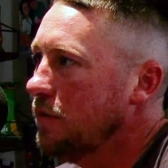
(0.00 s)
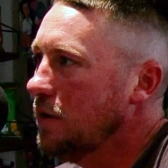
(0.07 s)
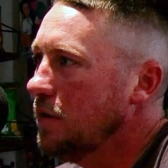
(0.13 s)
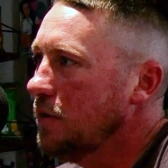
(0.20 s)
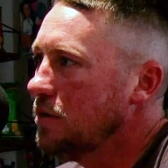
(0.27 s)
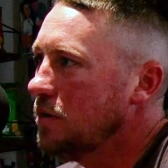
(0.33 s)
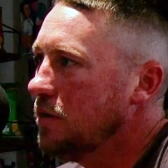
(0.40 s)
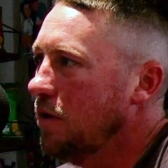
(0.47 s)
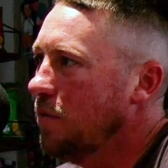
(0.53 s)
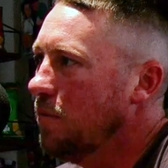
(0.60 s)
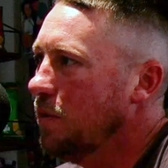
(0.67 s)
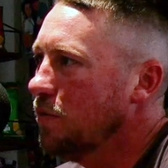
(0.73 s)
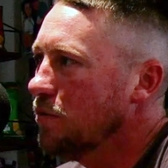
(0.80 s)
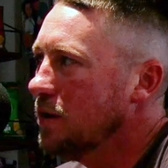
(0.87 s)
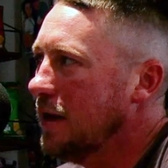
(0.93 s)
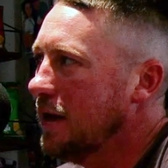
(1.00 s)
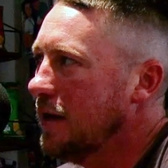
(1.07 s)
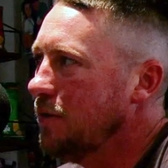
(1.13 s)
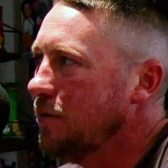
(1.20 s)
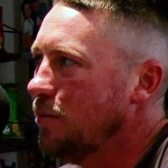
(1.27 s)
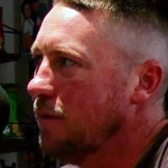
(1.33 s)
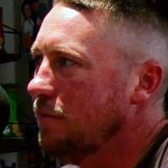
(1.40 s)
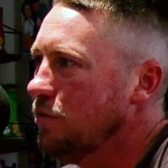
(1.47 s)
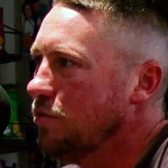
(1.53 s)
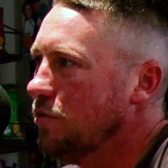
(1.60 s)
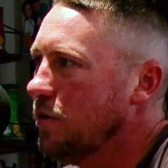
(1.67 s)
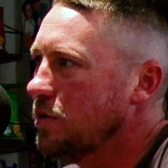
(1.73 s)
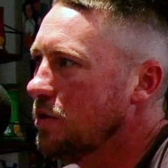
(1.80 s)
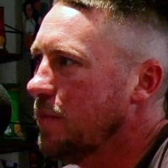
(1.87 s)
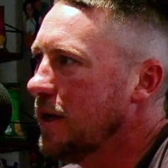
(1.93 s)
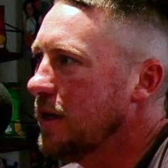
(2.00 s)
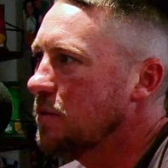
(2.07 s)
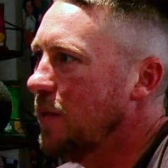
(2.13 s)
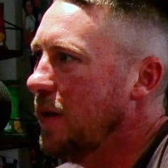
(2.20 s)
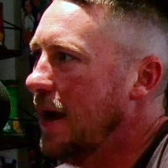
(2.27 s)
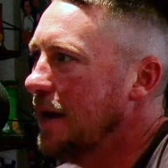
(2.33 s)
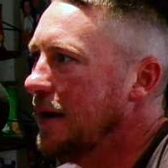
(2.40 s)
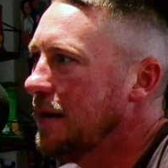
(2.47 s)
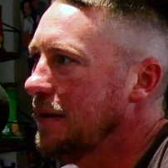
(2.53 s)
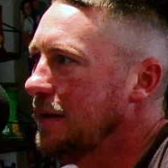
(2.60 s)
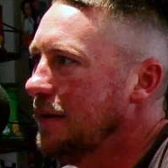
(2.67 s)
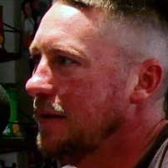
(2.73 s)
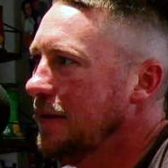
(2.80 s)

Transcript: and it's almost like whoever draws the best peg,